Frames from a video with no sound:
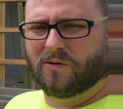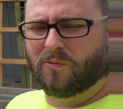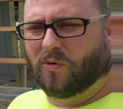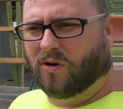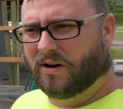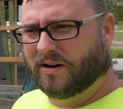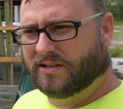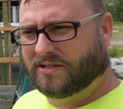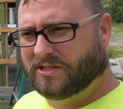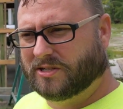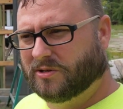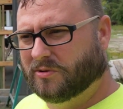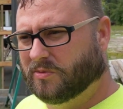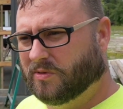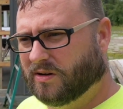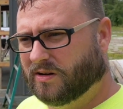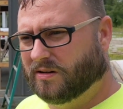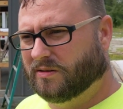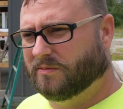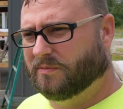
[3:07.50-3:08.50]
wanted
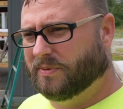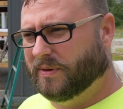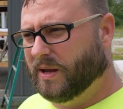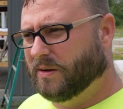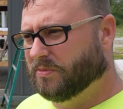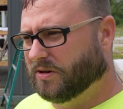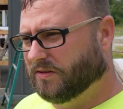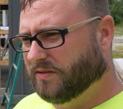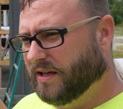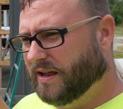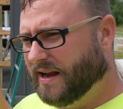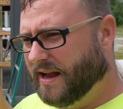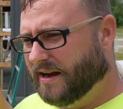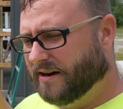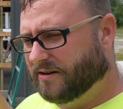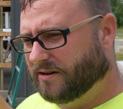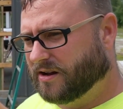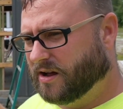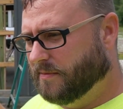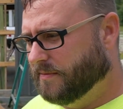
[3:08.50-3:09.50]
to be able to let
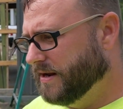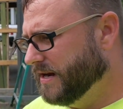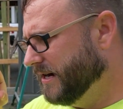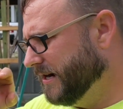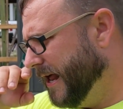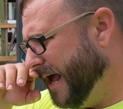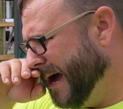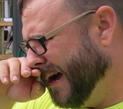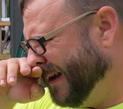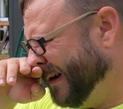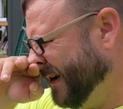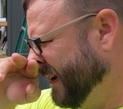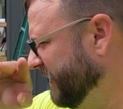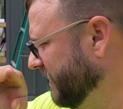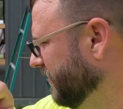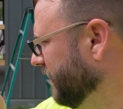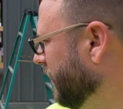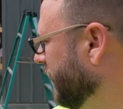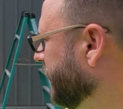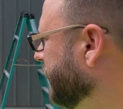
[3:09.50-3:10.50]
air come in and out
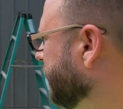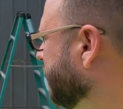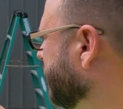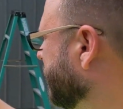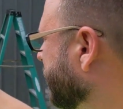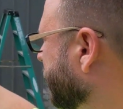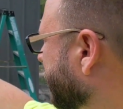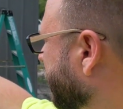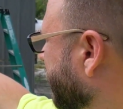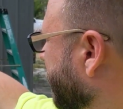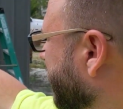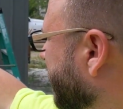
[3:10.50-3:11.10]
underneath